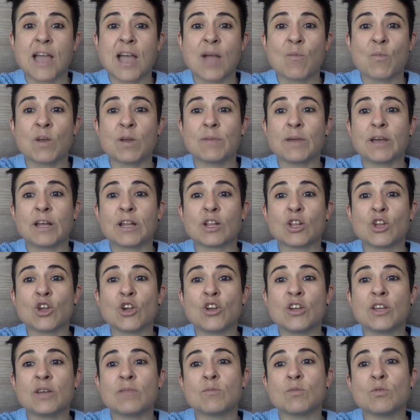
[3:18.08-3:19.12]
and went about
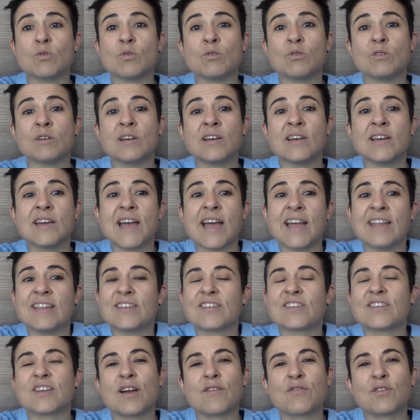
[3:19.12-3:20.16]
learning more and
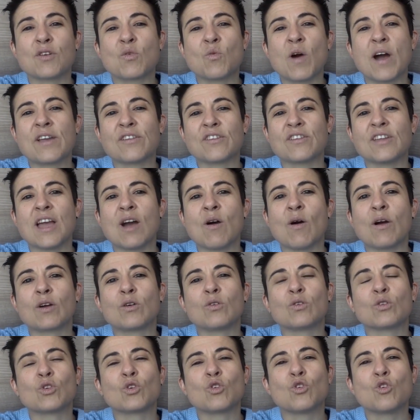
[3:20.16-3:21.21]
discovering ways on how I
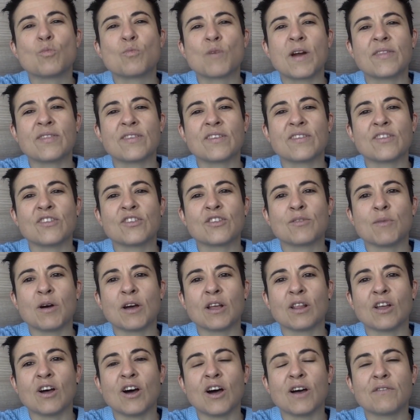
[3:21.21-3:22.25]
could incorporate this into
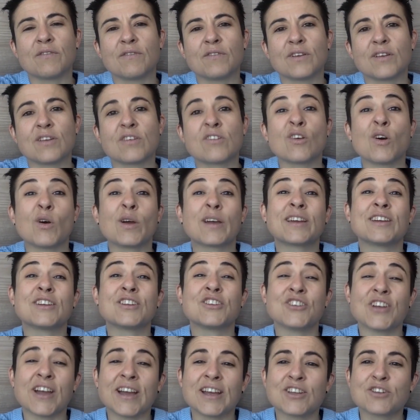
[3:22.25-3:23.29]
my life so I
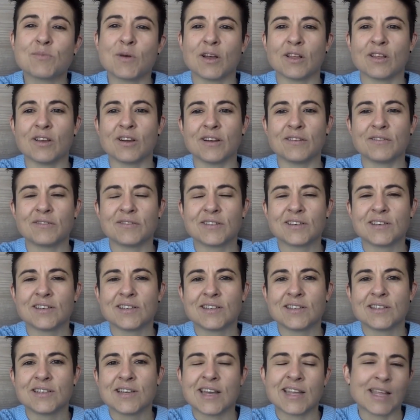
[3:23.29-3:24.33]
could change my life.
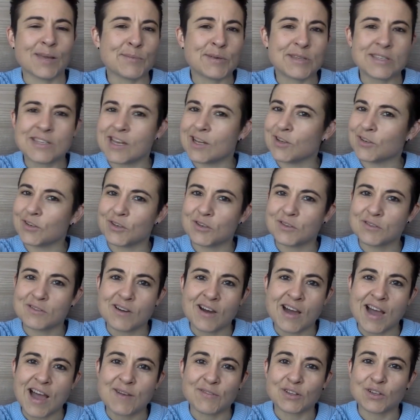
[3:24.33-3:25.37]
And let me tell you,
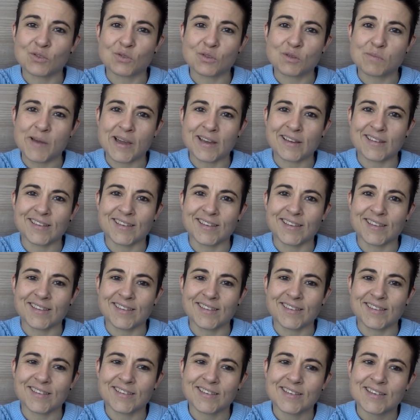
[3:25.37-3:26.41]
I haven't looked back
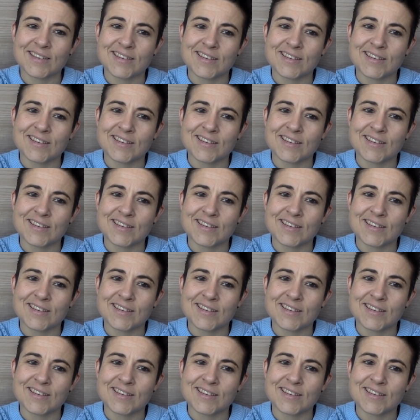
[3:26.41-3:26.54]
since.